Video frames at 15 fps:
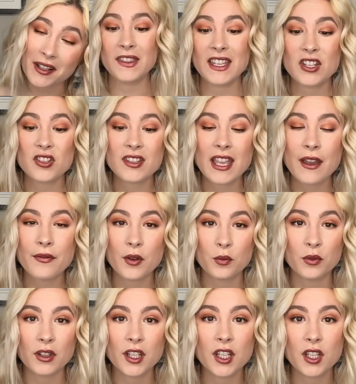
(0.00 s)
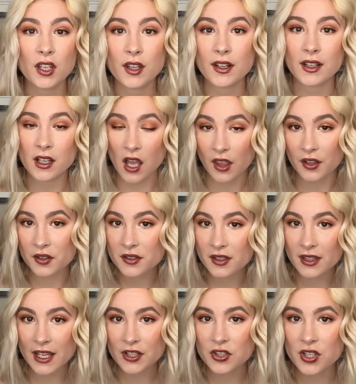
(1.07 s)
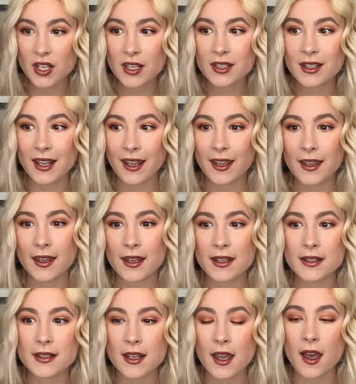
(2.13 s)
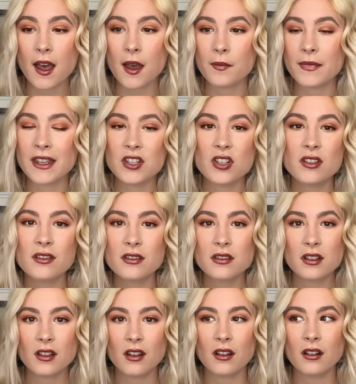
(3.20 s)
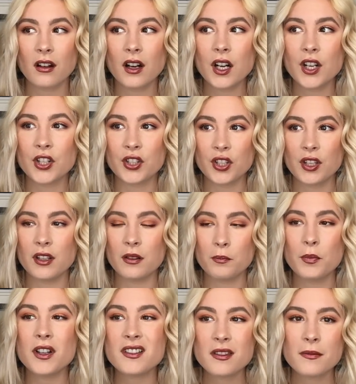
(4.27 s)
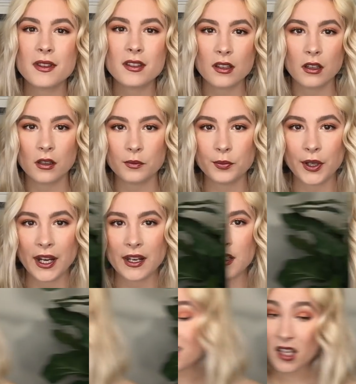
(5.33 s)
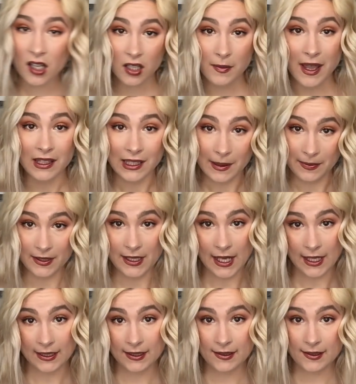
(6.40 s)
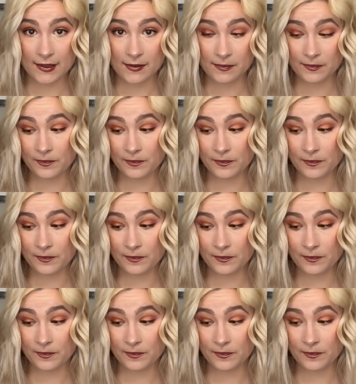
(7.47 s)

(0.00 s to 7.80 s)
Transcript: They just have a really good color selection and um, they just are a good, Buxom is a good brand. Let's talk about lipsticks.